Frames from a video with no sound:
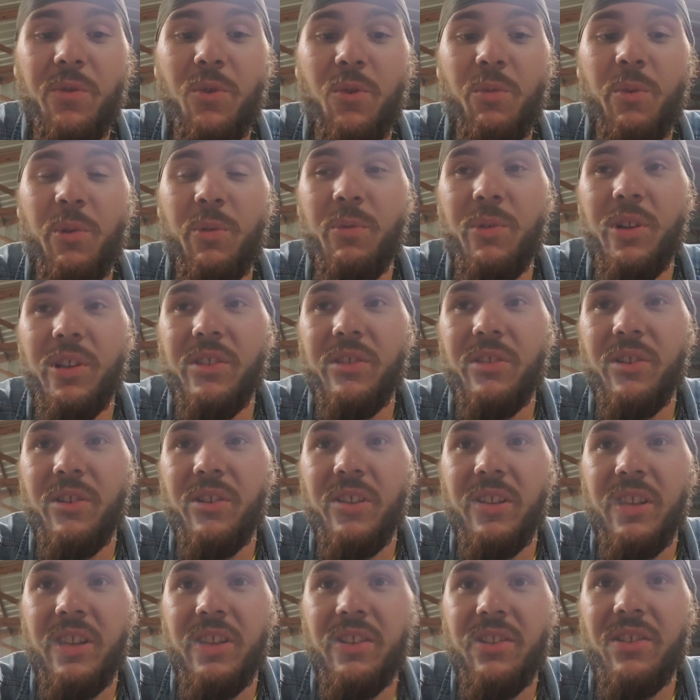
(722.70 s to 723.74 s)
for me when I
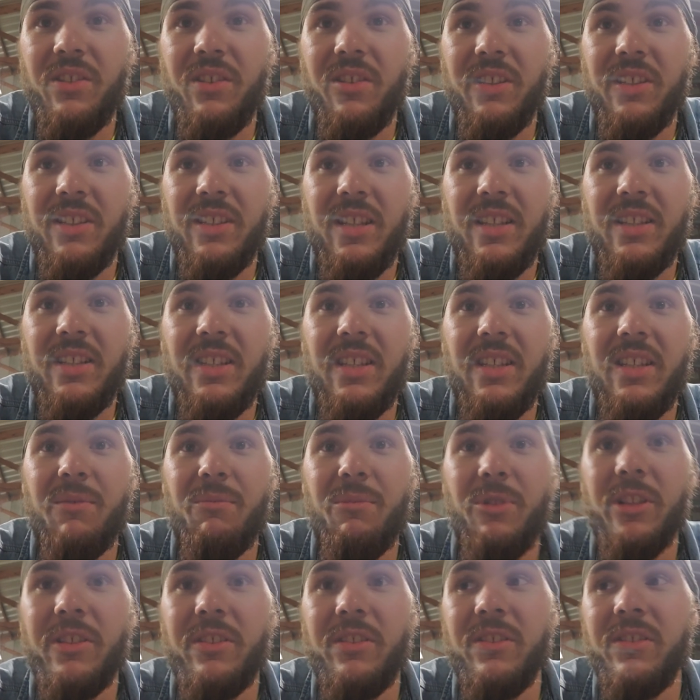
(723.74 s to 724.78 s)
start the engine on this AC
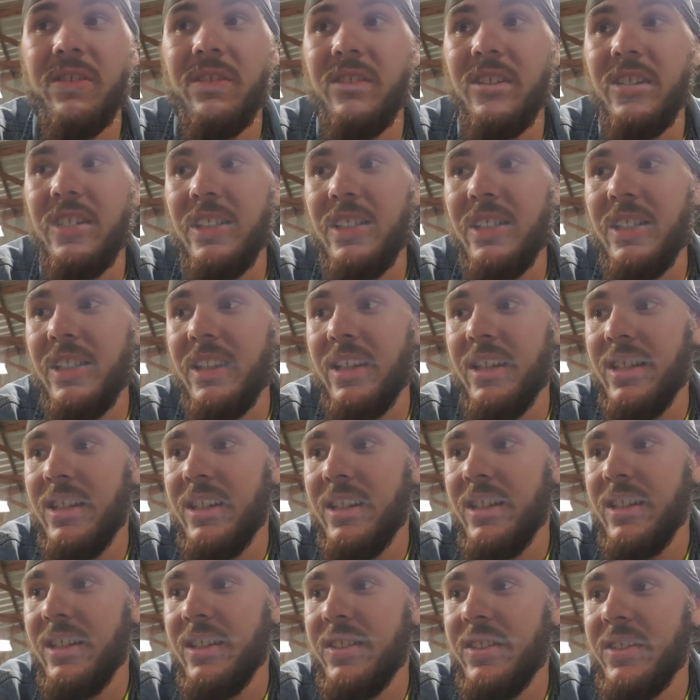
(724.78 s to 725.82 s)
compressor.
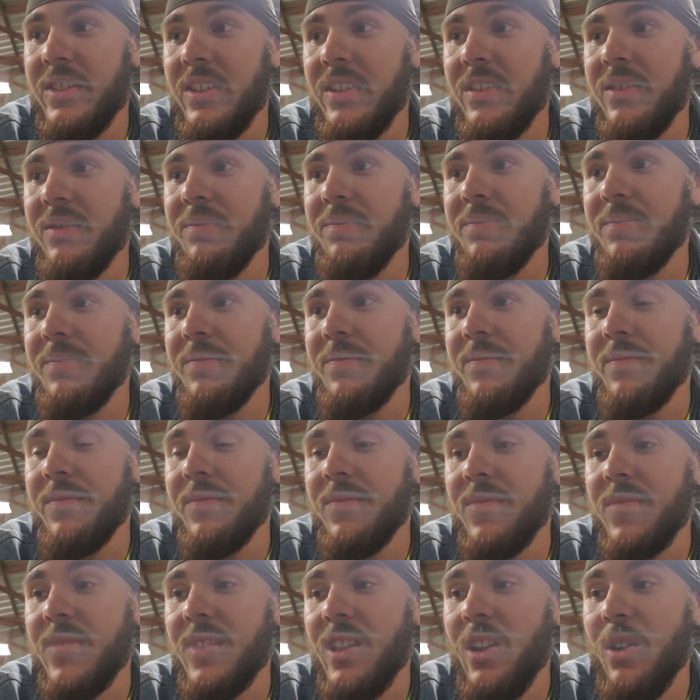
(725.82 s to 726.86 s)
So,
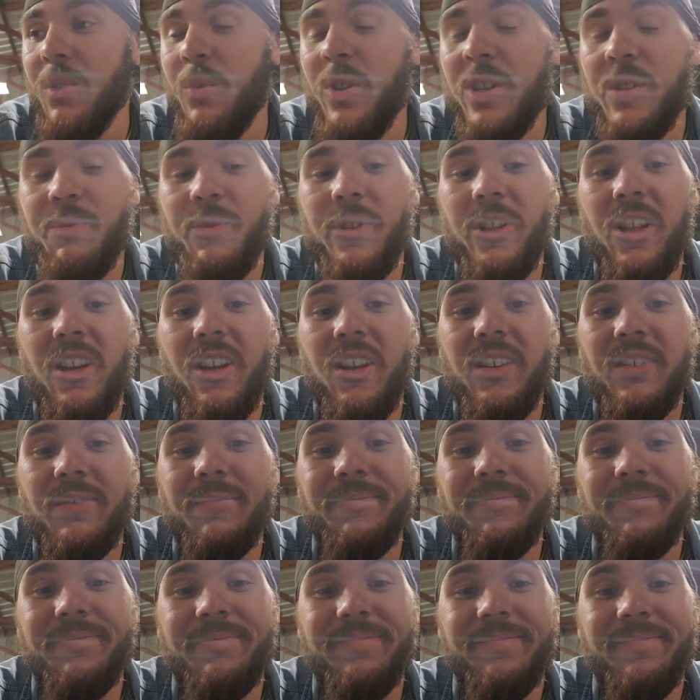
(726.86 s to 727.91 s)
wish me luck.
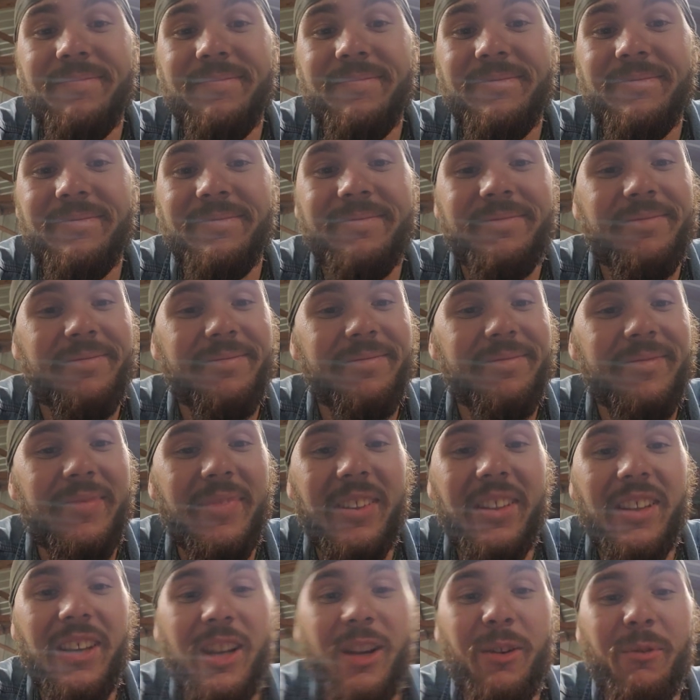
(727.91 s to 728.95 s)

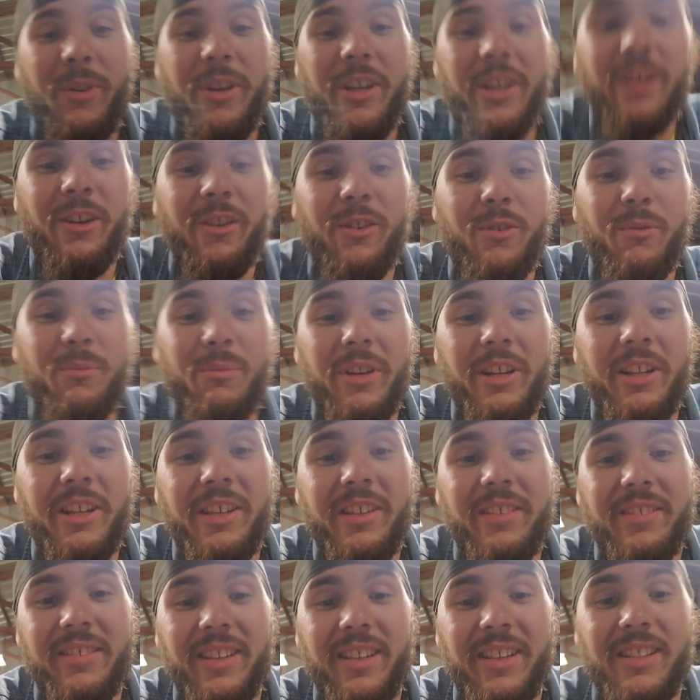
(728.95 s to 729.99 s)
Here we go,
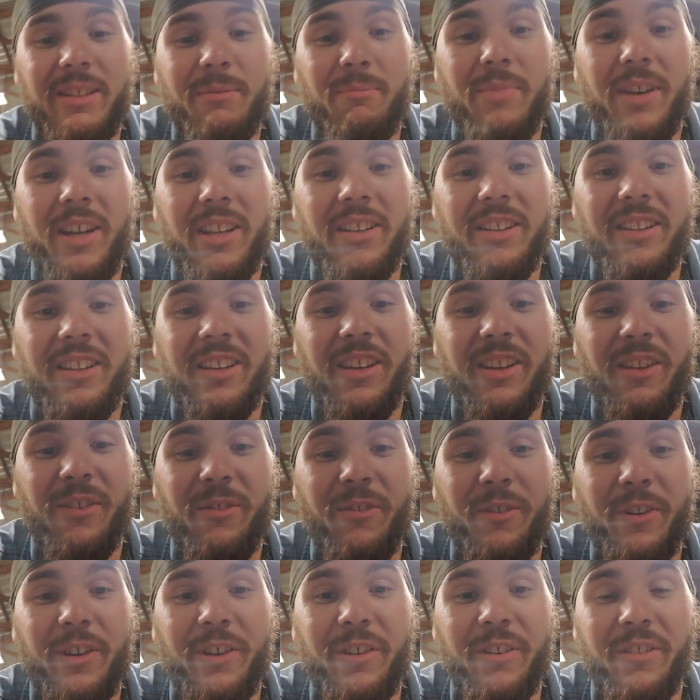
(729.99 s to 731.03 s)
buddy. It's about to get
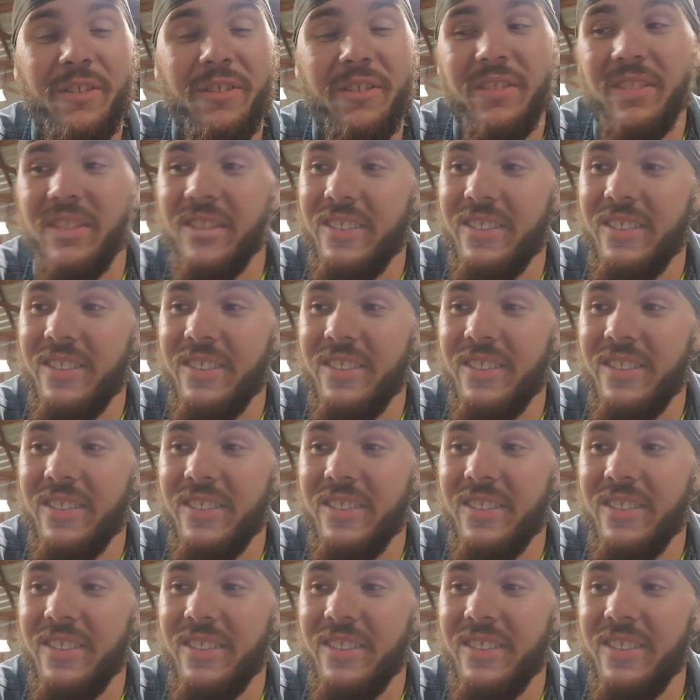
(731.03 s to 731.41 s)
real.